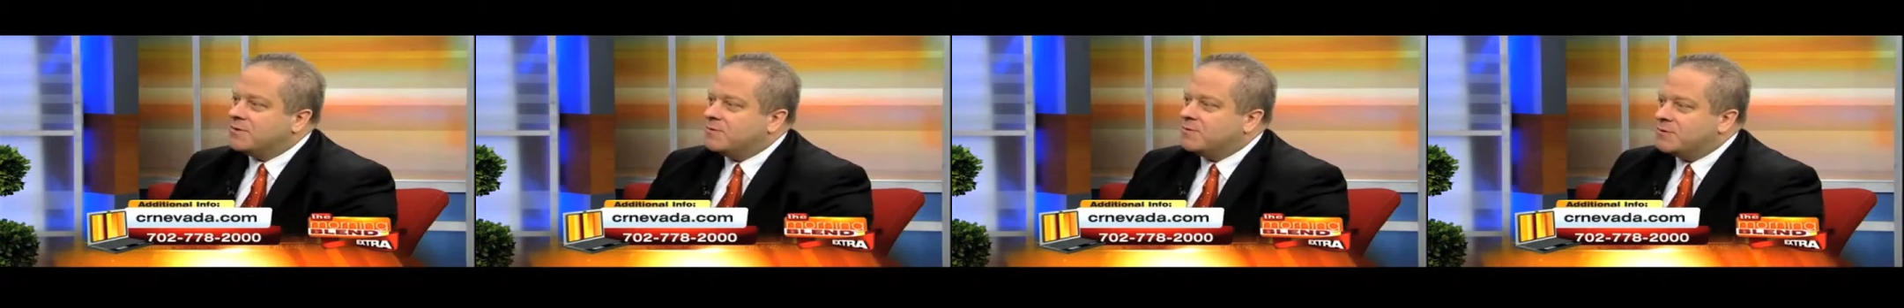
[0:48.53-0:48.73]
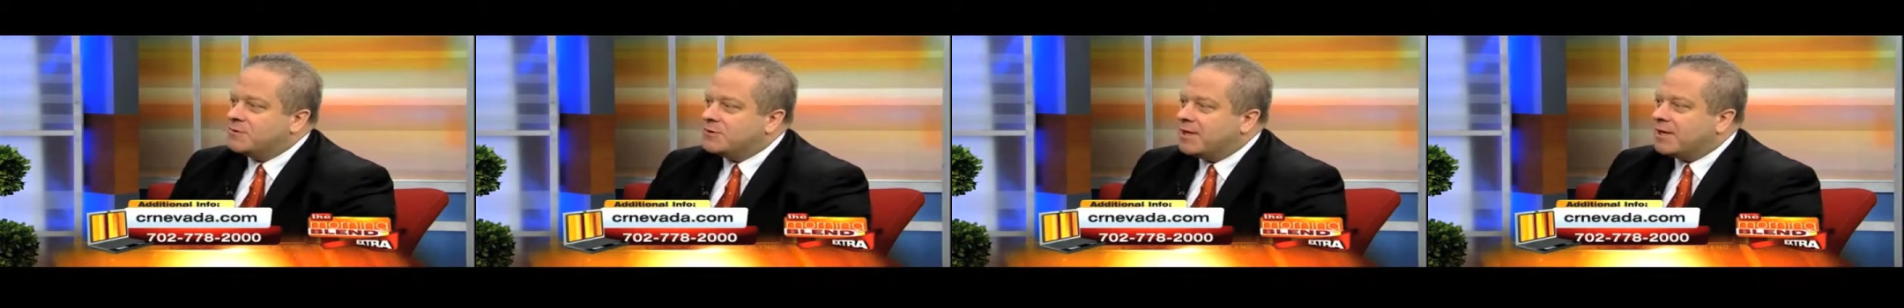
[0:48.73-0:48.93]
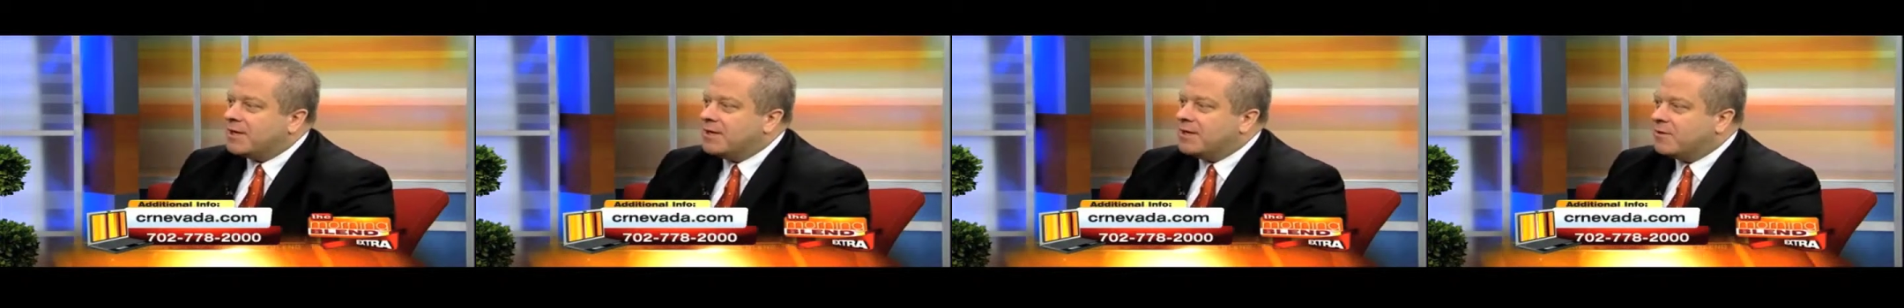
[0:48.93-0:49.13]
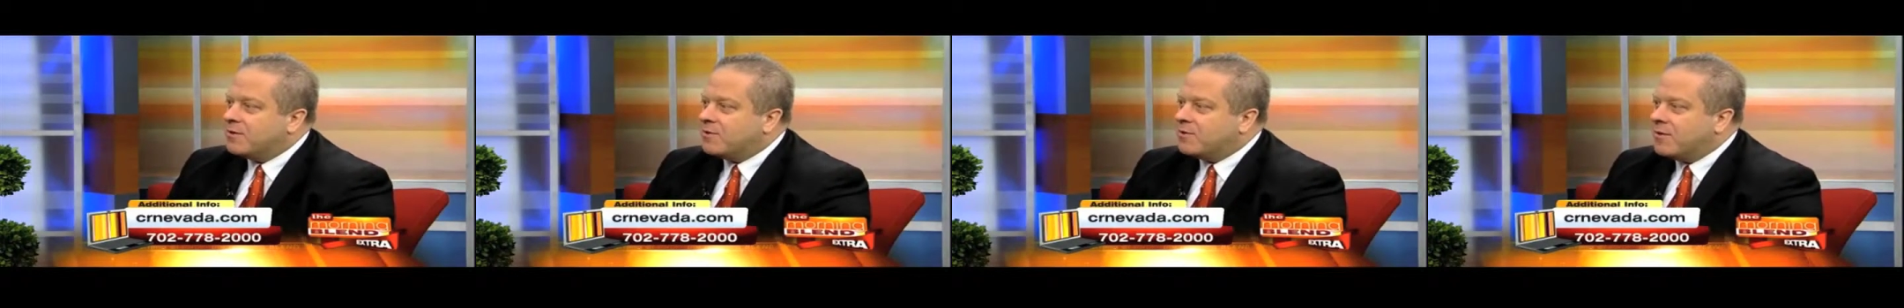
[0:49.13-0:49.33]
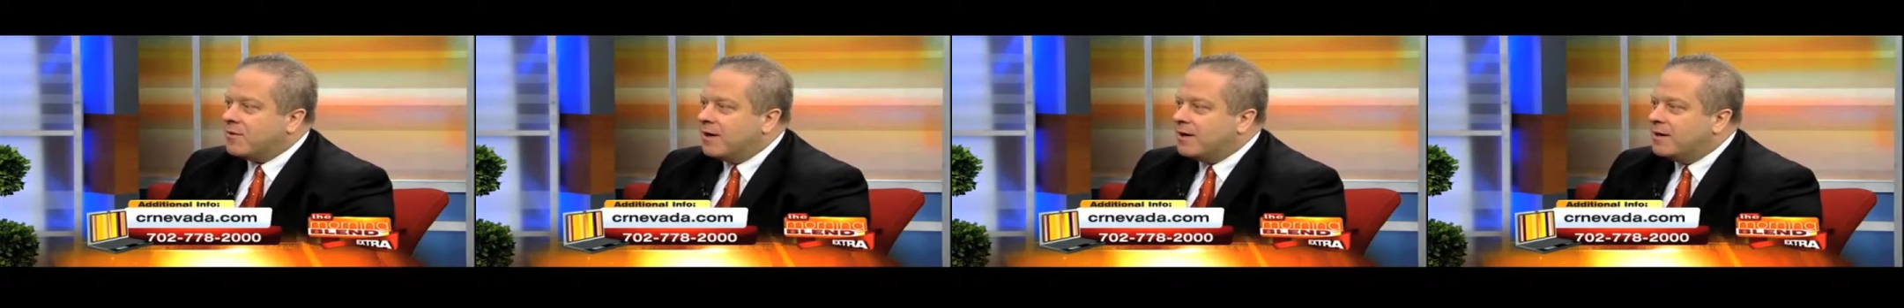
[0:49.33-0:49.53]
was checking their
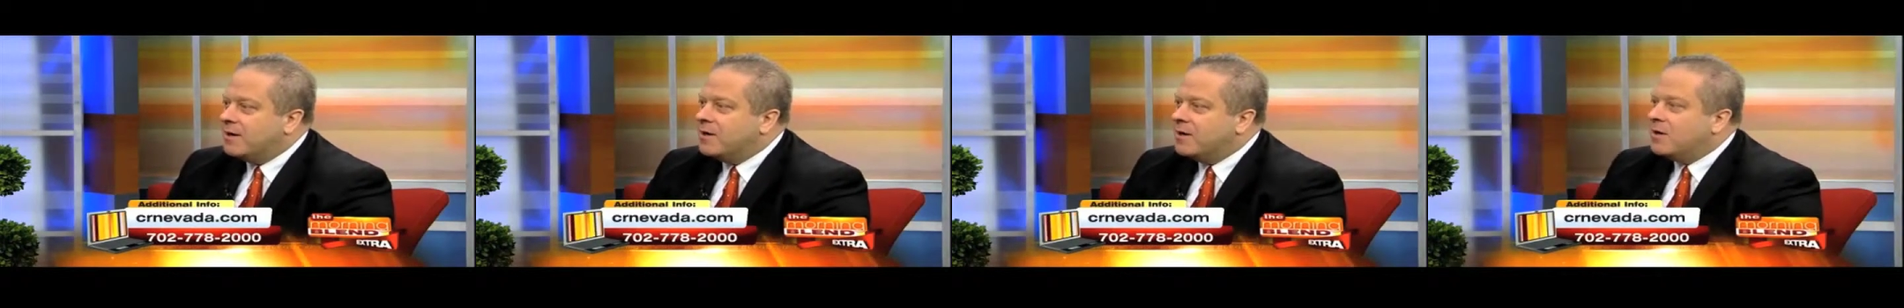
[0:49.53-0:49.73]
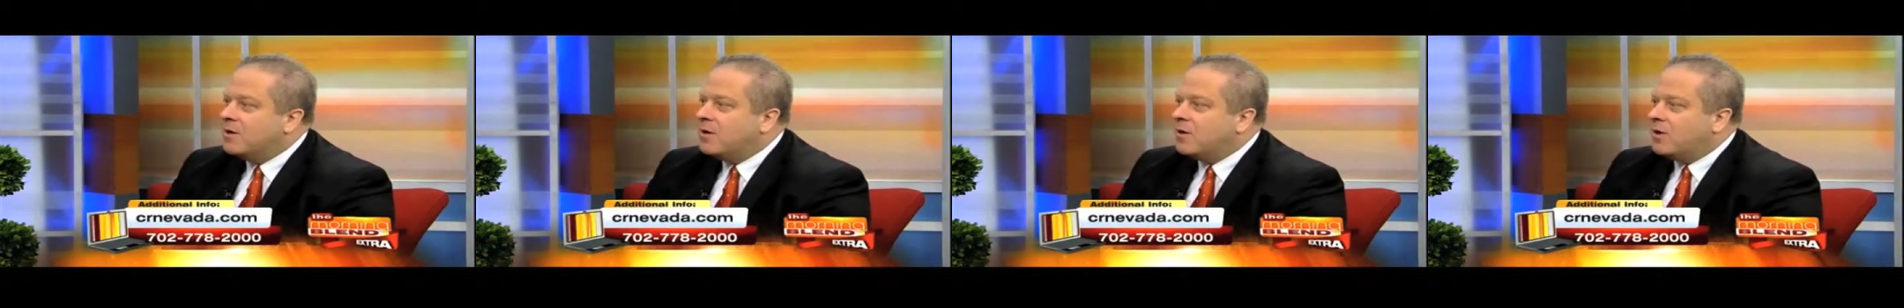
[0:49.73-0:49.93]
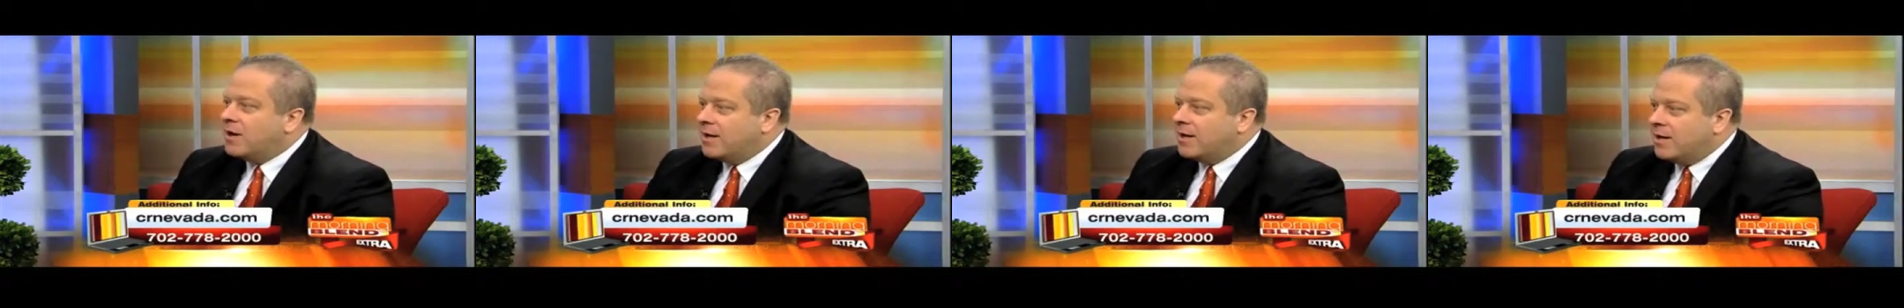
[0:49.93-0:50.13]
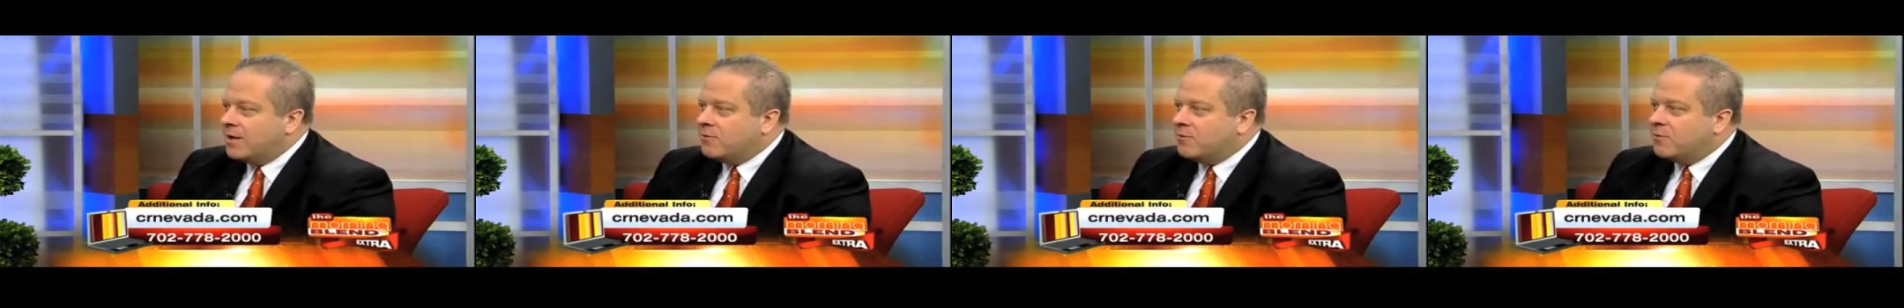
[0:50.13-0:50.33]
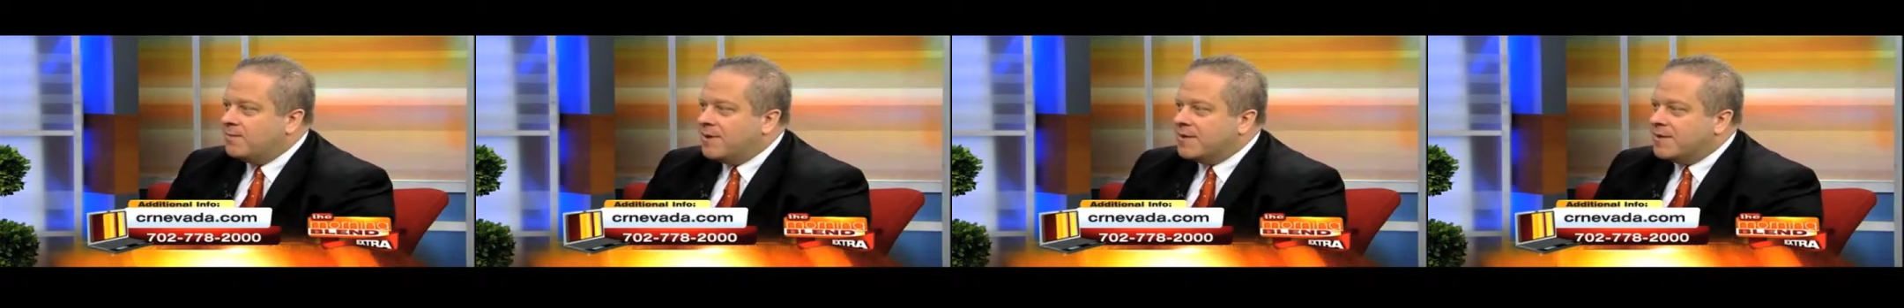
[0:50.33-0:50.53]
credit on an
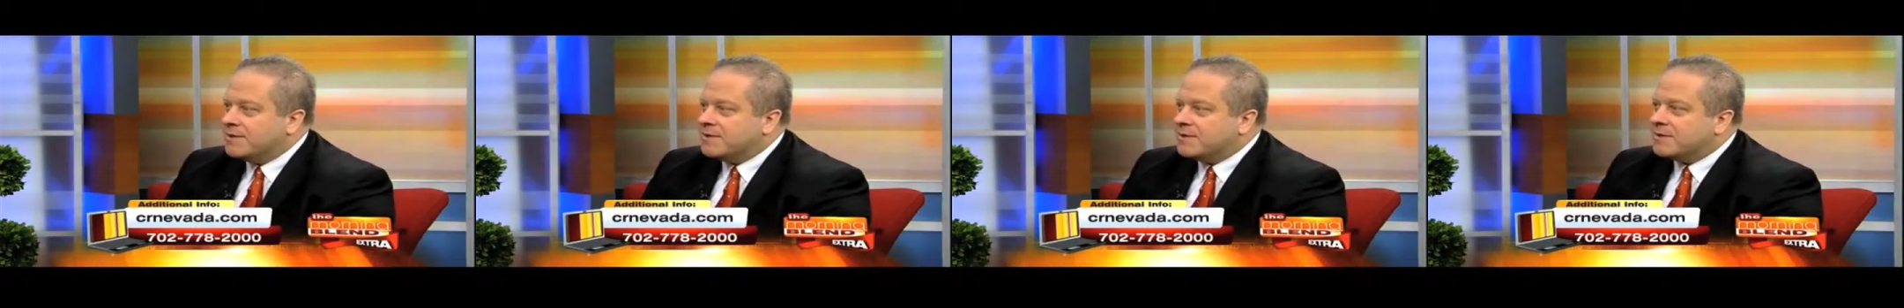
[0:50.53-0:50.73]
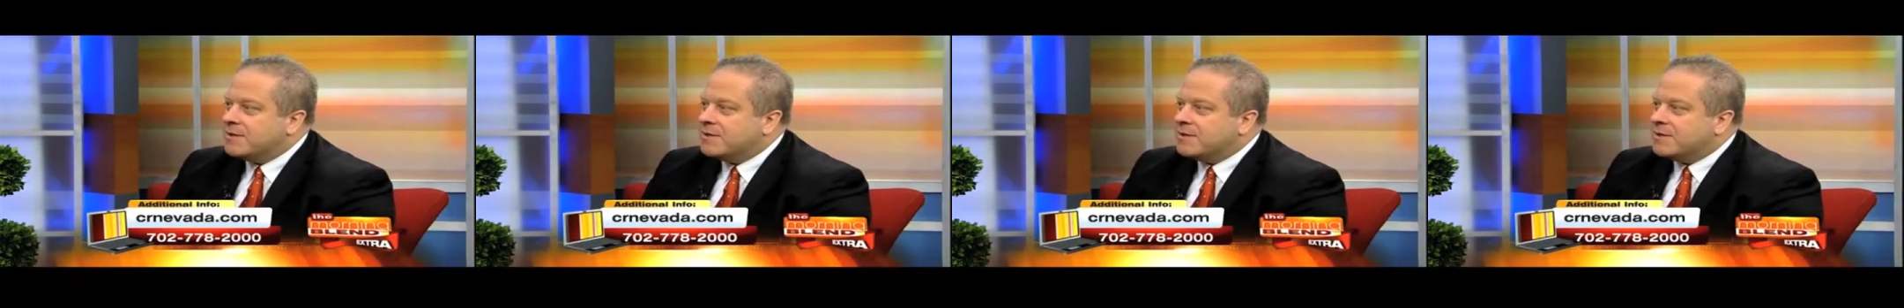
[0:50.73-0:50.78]
annual basis.